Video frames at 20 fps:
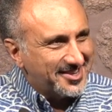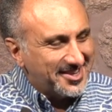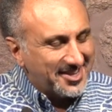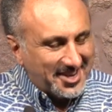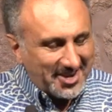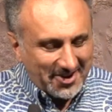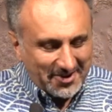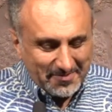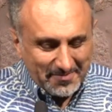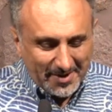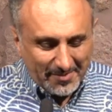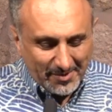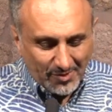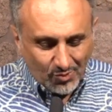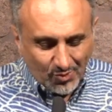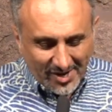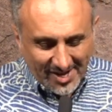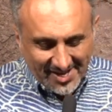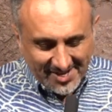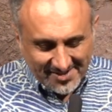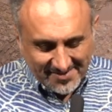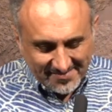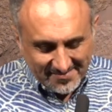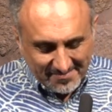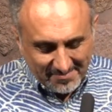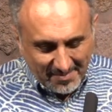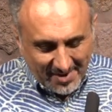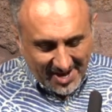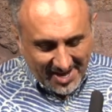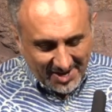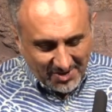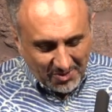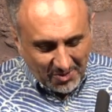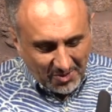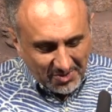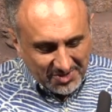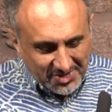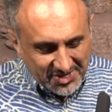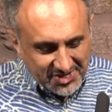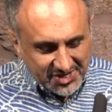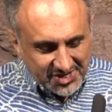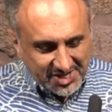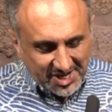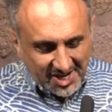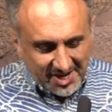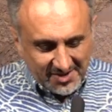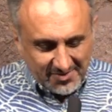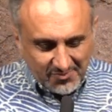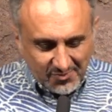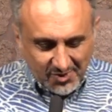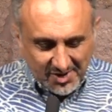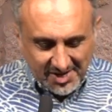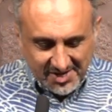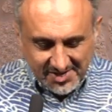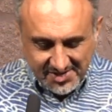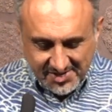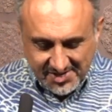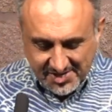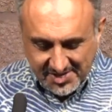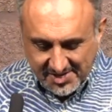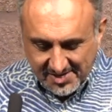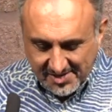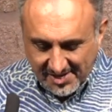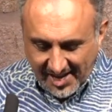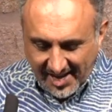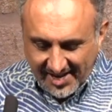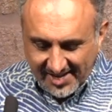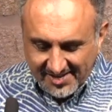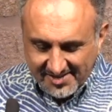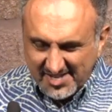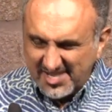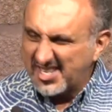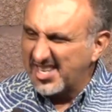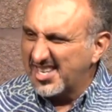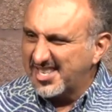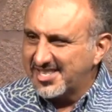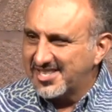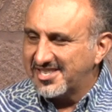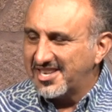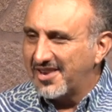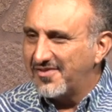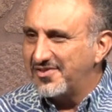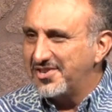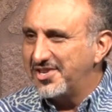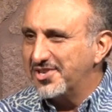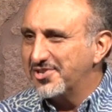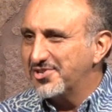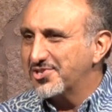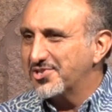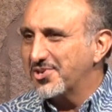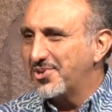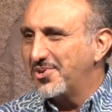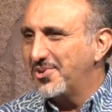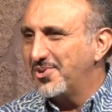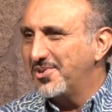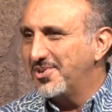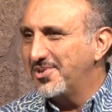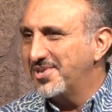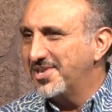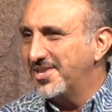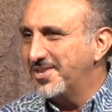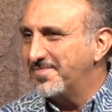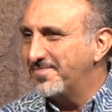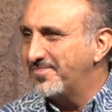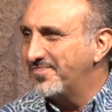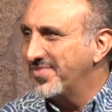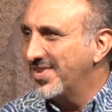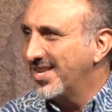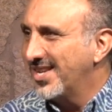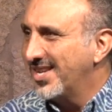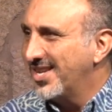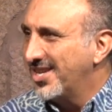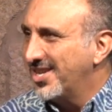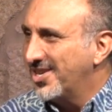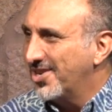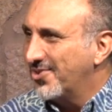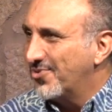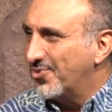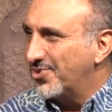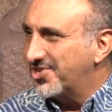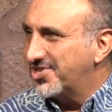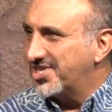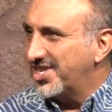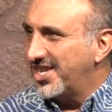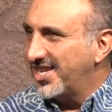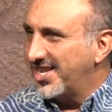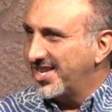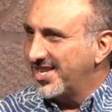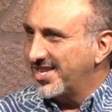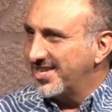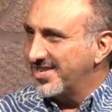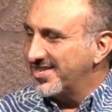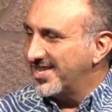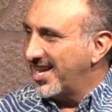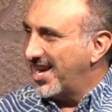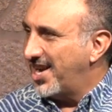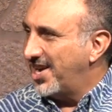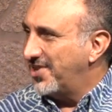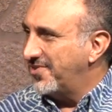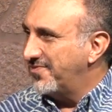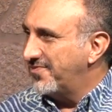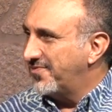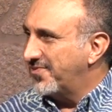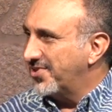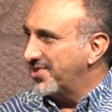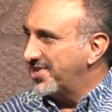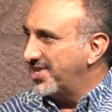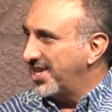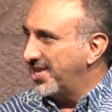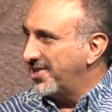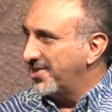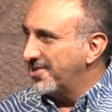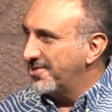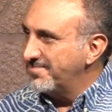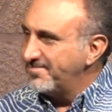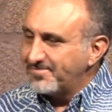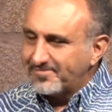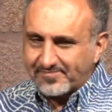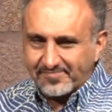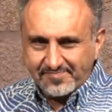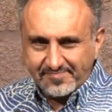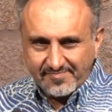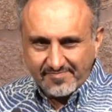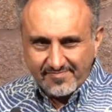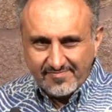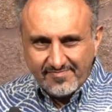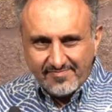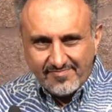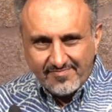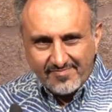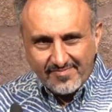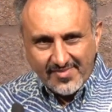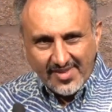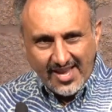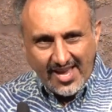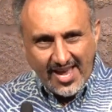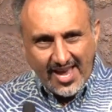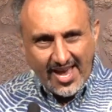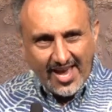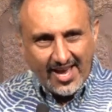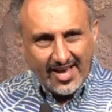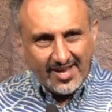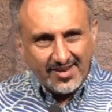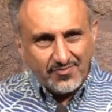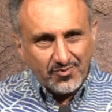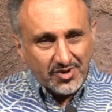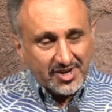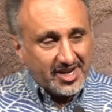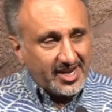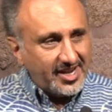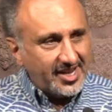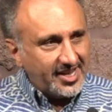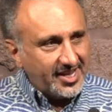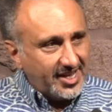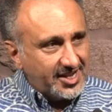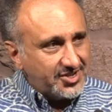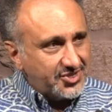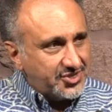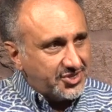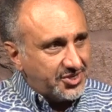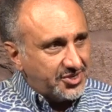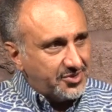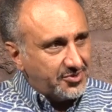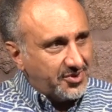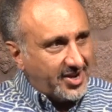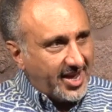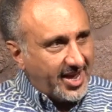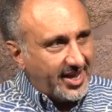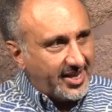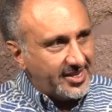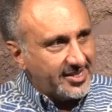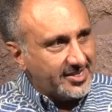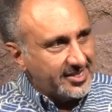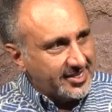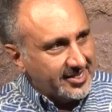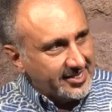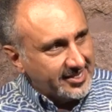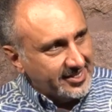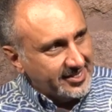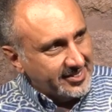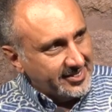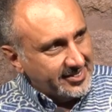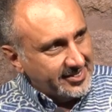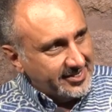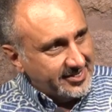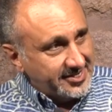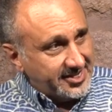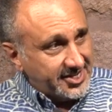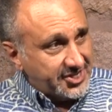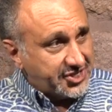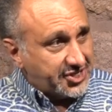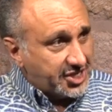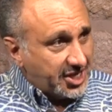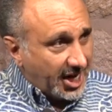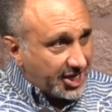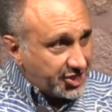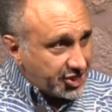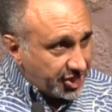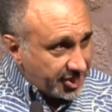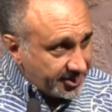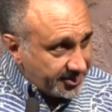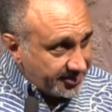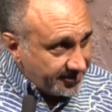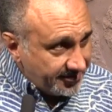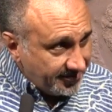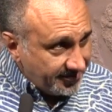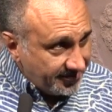I remember when my oldest son was like six, seven years old, and we're sitting down for dinner and we're getting into a discussion